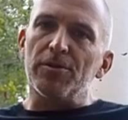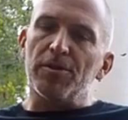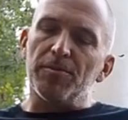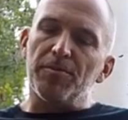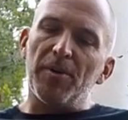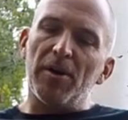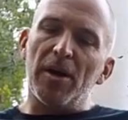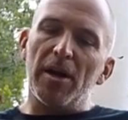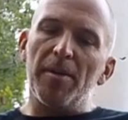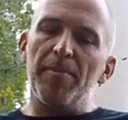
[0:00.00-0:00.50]
the
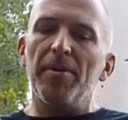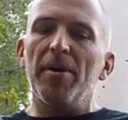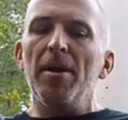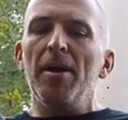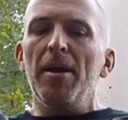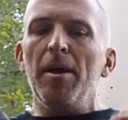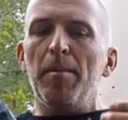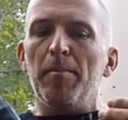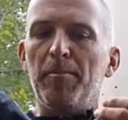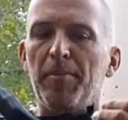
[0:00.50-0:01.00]
pipe,
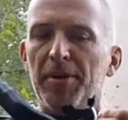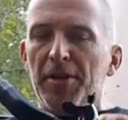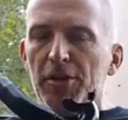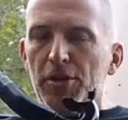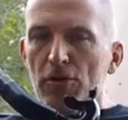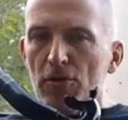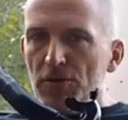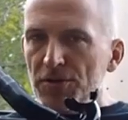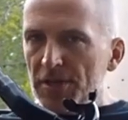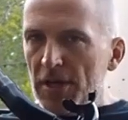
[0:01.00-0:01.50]
but it
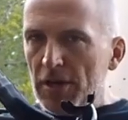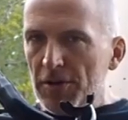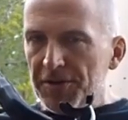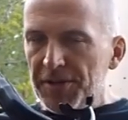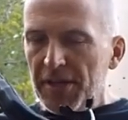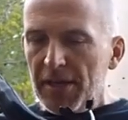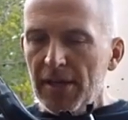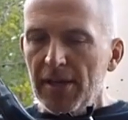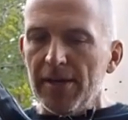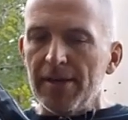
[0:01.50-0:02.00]
goes out
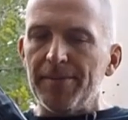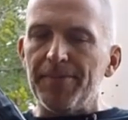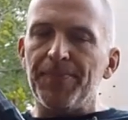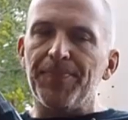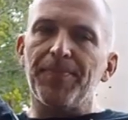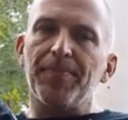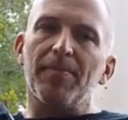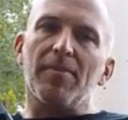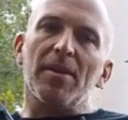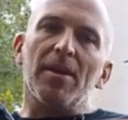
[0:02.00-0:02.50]
here.
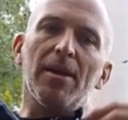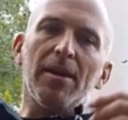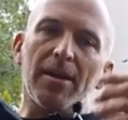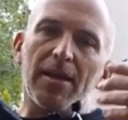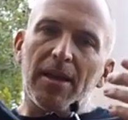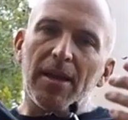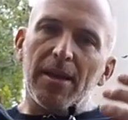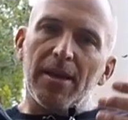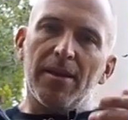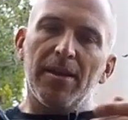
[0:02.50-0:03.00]

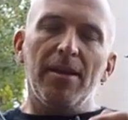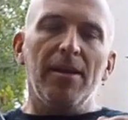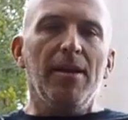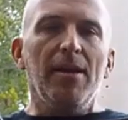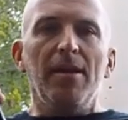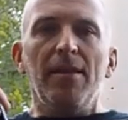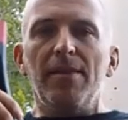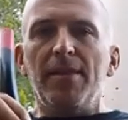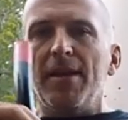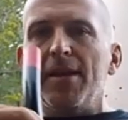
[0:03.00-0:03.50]
Again,
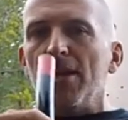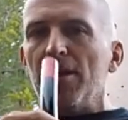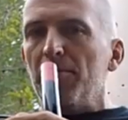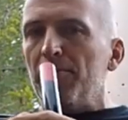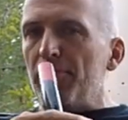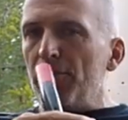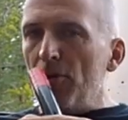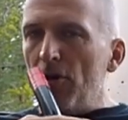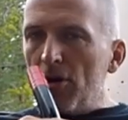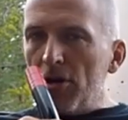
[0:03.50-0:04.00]
they get
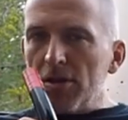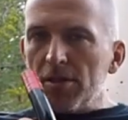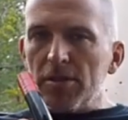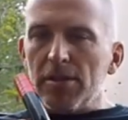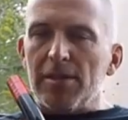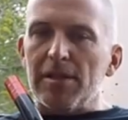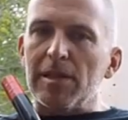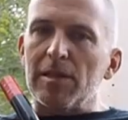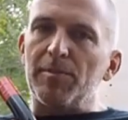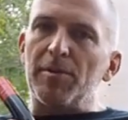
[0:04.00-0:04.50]
blocked, a
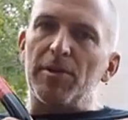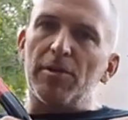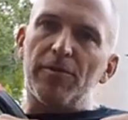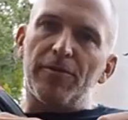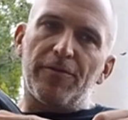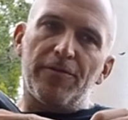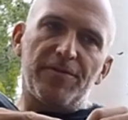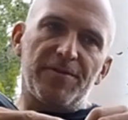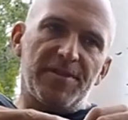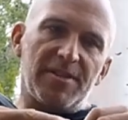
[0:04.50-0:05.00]
little bit of
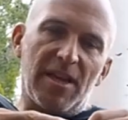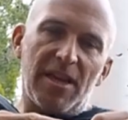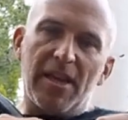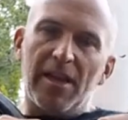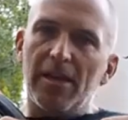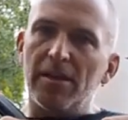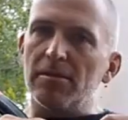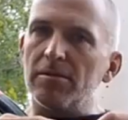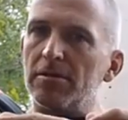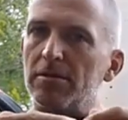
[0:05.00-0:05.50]

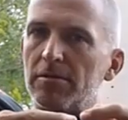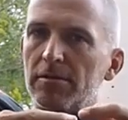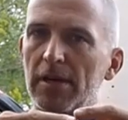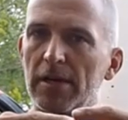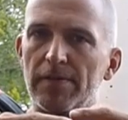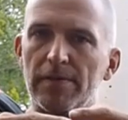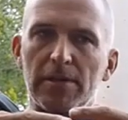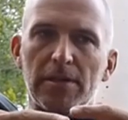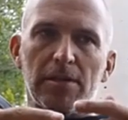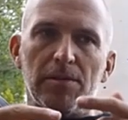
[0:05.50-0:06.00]
sand,
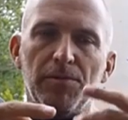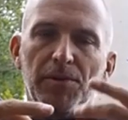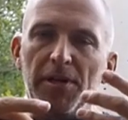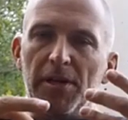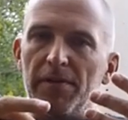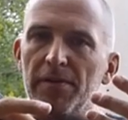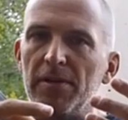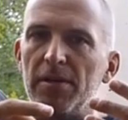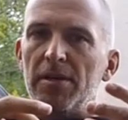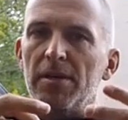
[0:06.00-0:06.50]
gravel,
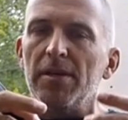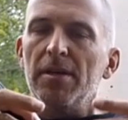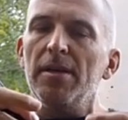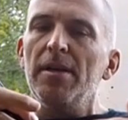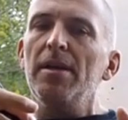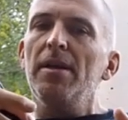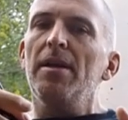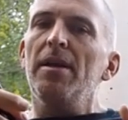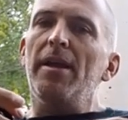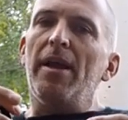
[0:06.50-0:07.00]
whatever,
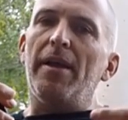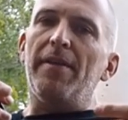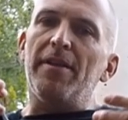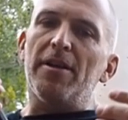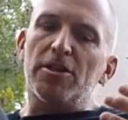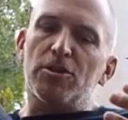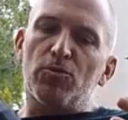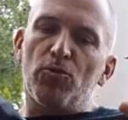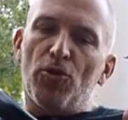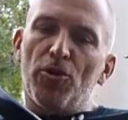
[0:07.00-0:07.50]
and
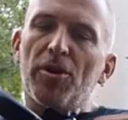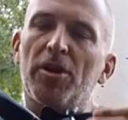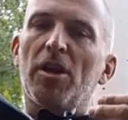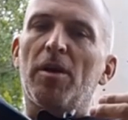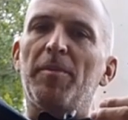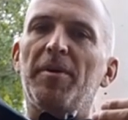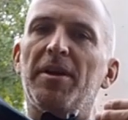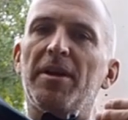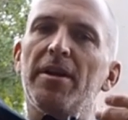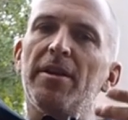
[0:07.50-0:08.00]
there's water
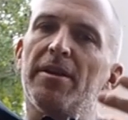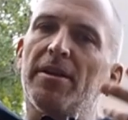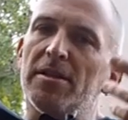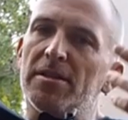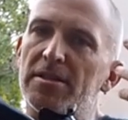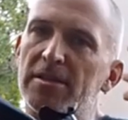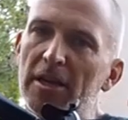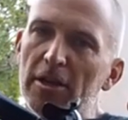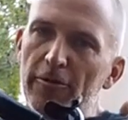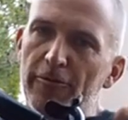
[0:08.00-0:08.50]
coming in
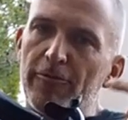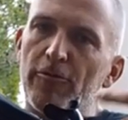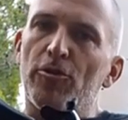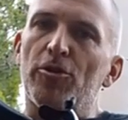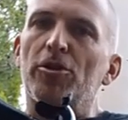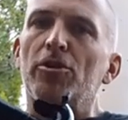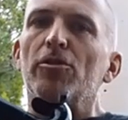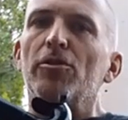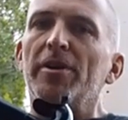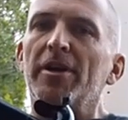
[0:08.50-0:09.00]
instead of
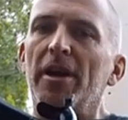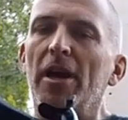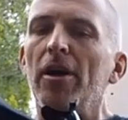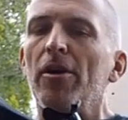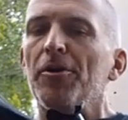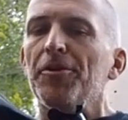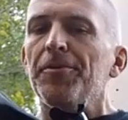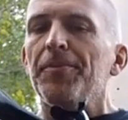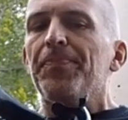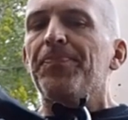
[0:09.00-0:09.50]
water going
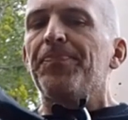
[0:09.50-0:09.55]
out,